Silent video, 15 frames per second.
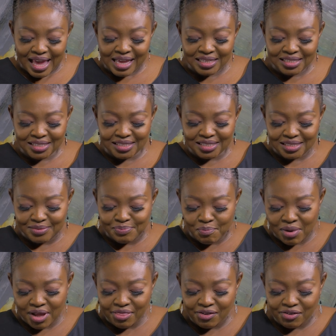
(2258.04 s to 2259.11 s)
As
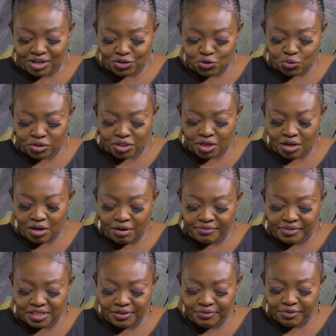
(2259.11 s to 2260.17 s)
mother and daughter,
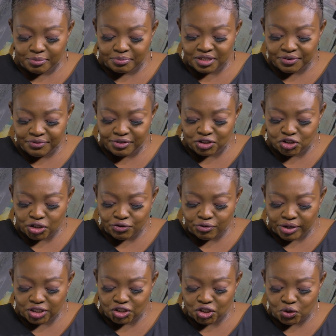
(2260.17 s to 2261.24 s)
obviously from different
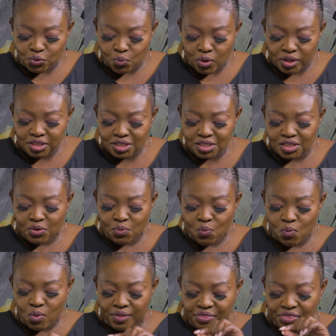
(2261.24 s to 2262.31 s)
generation, what is the
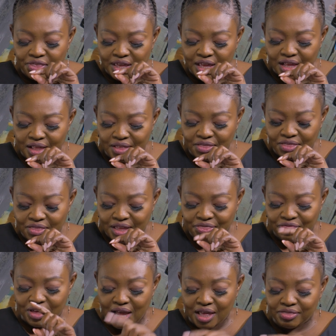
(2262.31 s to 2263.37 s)
one thing
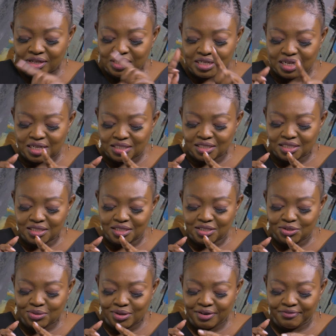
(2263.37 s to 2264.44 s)
that the other does
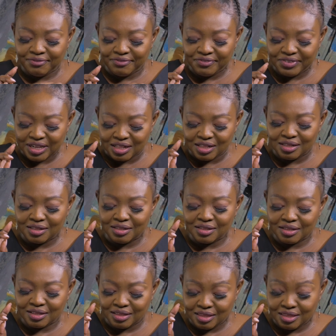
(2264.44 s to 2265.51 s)
to
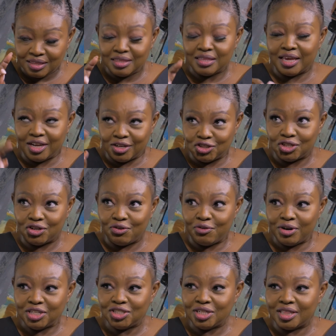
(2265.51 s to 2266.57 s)
reveal their
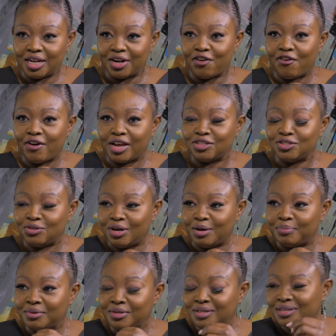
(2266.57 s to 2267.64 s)
generation that cracks you
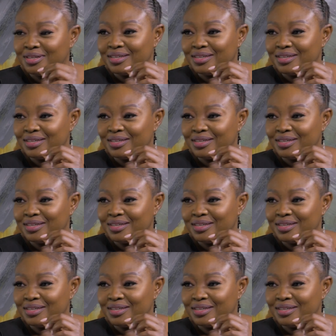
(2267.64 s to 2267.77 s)
up?